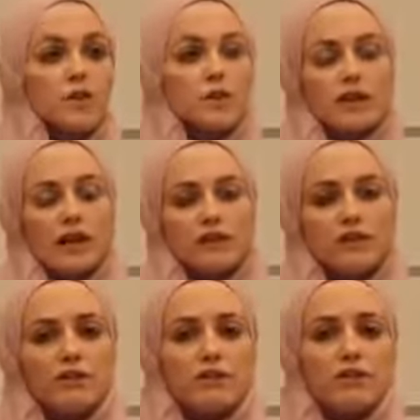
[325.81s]
which
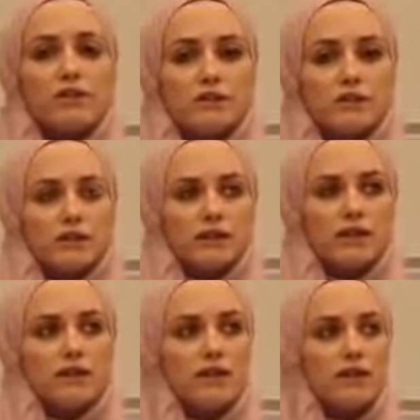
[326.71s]
actually
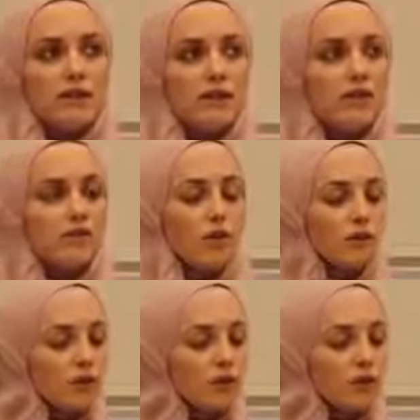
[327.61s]
statistically is very